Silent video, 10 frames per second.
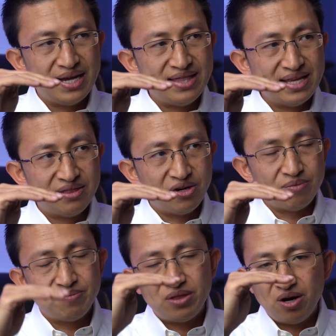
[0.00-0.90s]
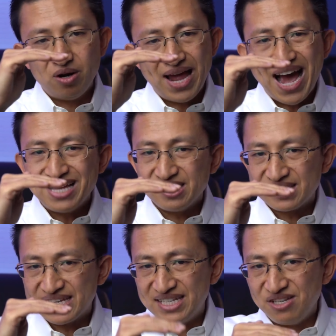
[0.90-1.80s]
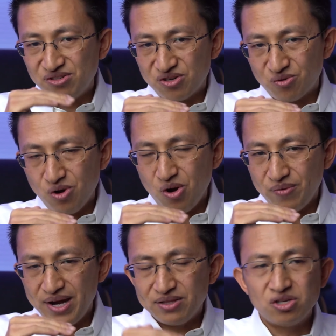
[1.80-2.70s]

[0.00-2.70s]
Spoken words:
and then their assets continues to grow, right?